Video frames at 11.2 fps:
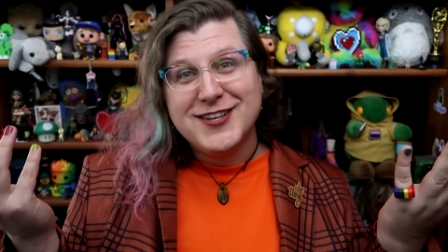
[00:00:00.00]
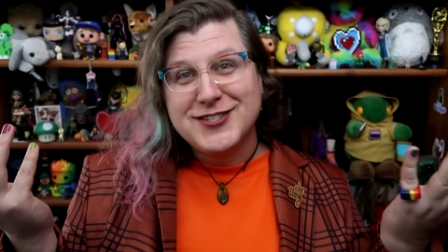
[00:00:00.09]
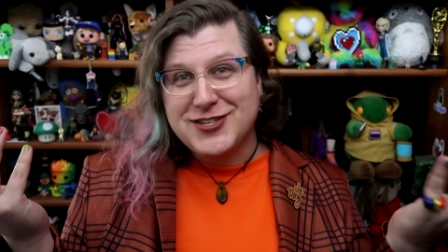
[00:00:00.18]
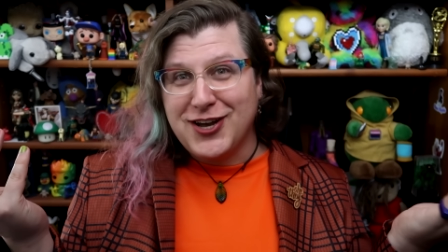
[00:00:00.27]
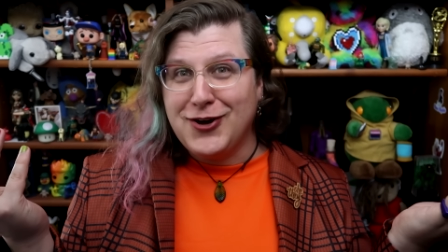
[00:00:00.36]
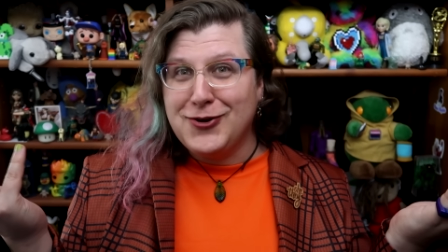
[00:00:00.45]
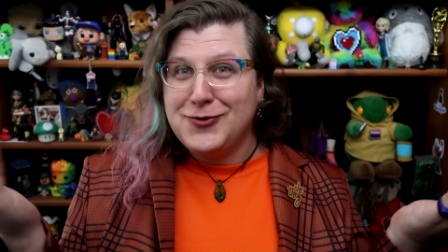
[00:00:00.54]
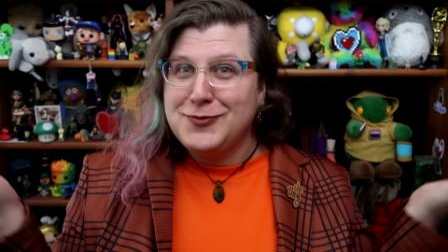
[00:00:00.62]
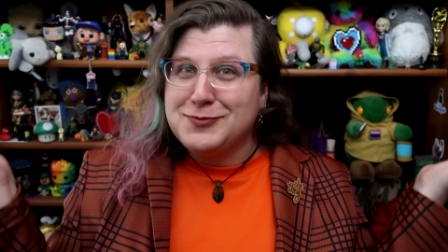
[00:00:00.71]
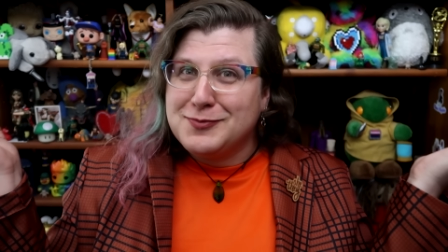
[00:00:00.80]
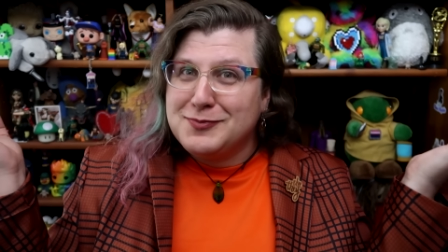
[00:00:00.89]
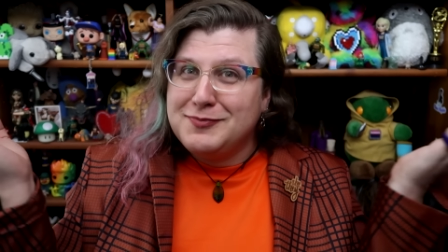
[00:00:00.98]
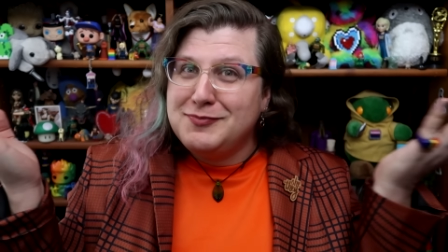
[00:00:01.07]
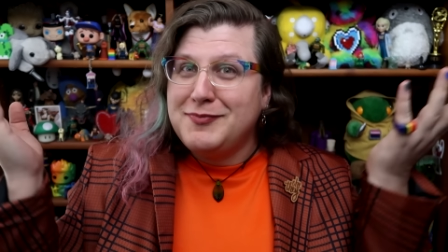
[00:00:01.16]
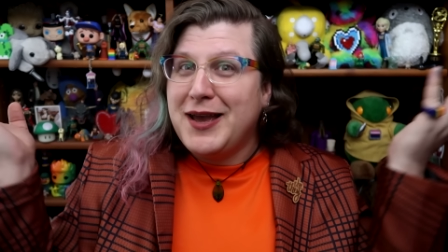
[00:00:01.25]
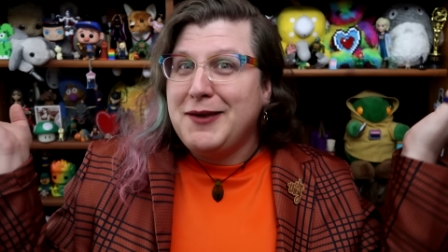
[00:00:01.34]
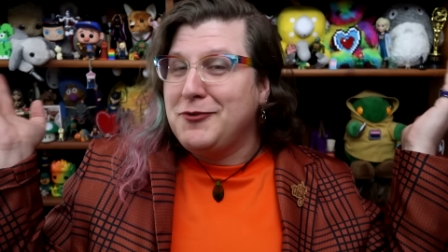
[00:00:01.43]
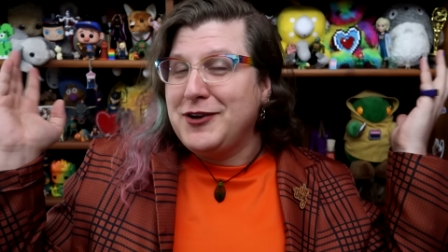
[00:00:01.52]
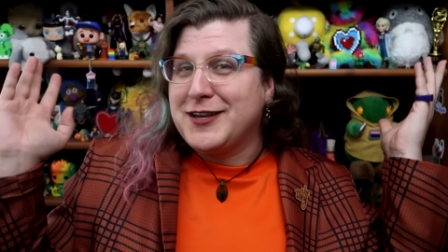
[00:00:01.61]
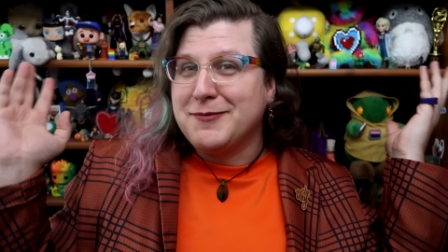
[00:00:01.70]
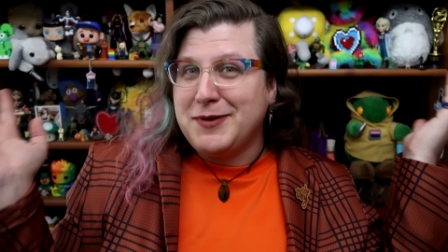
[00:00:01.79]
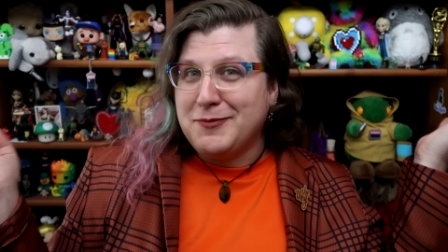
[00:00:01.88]
So maybe
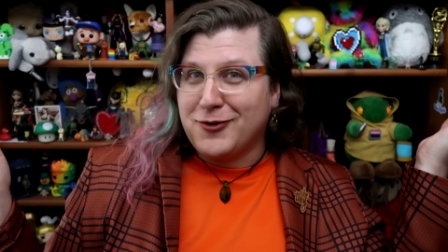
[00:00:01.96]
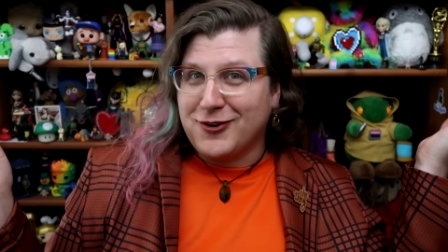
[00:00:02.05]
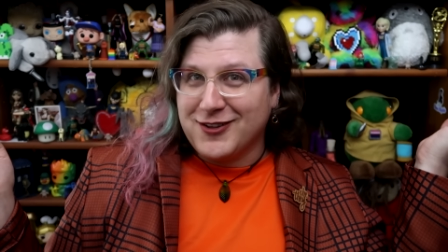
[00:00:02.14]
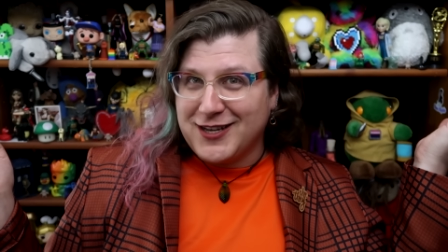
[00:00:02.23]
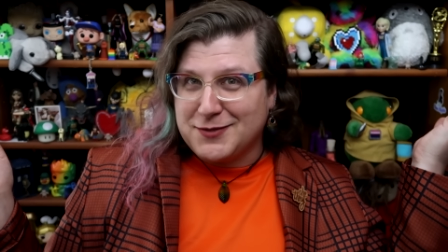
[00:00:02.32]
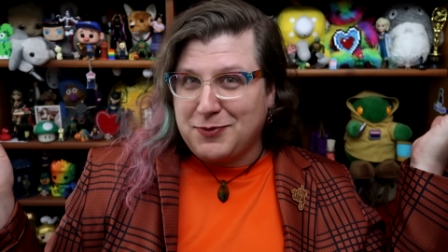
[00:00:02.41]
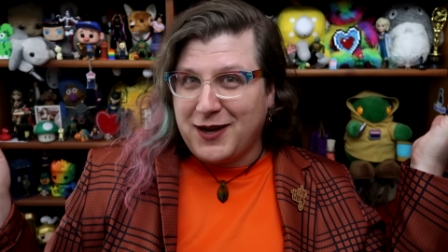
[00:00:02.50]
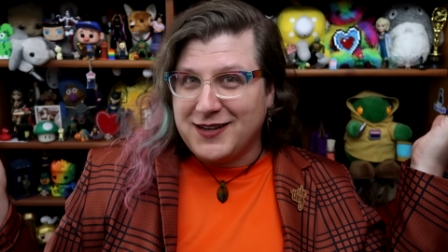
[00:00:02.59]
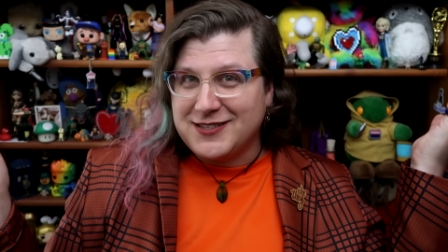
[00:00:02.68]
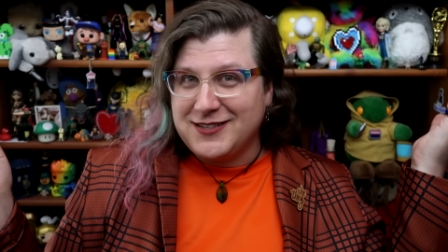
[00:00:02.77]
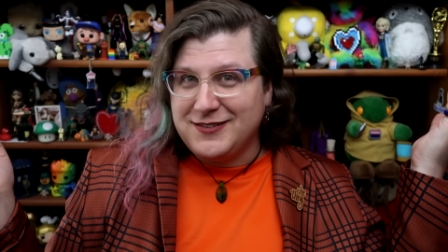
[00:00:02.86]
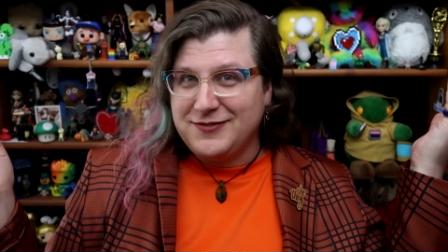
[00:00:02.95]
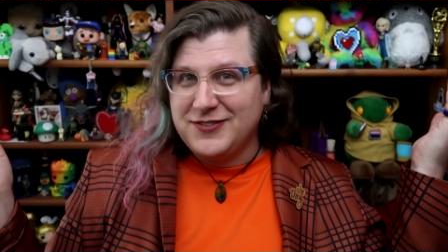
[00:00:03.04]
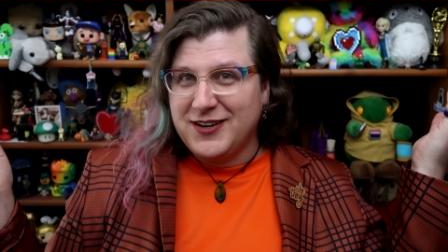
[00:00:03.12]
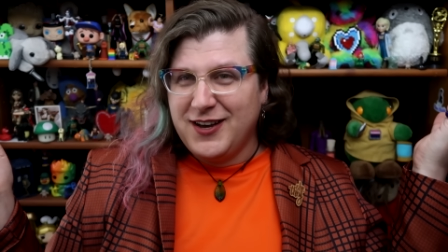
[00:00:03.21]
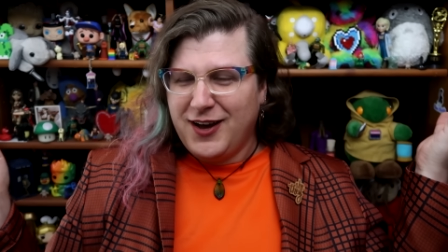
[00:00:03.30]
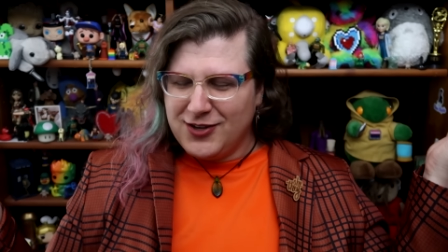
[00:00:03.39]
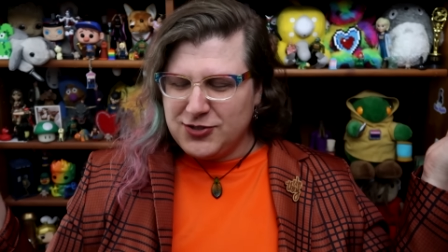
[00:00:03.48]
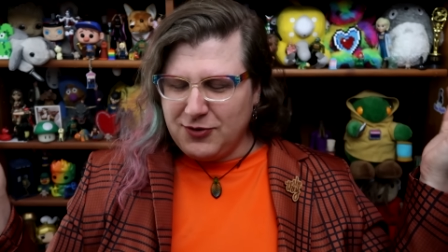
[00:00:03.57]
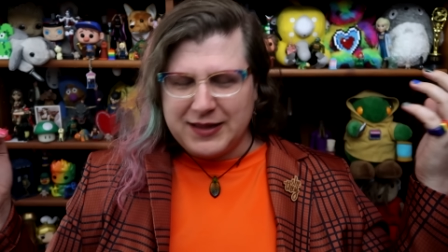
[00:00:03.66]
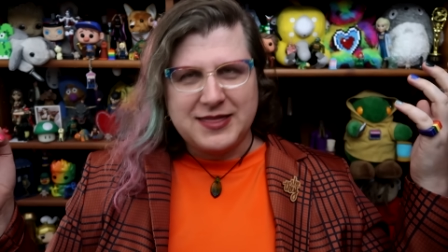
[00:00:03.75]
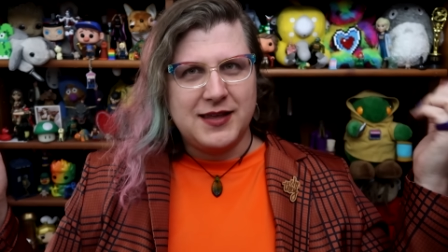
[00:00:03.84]
we can be more or less positive.
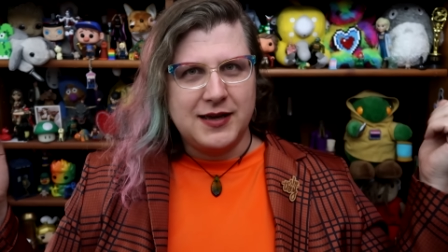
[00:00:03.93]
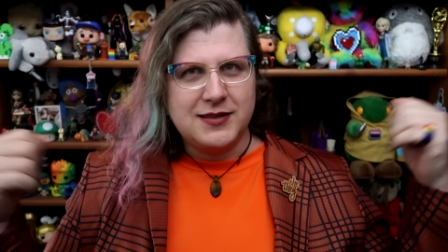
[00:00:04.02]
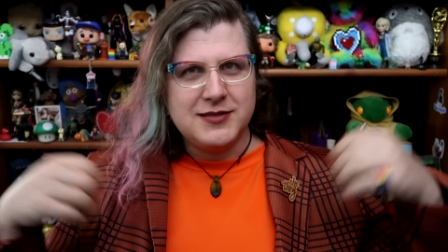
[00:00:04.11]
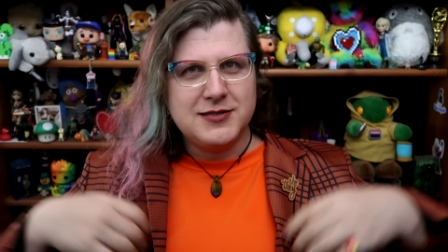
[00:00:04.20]
Also, I think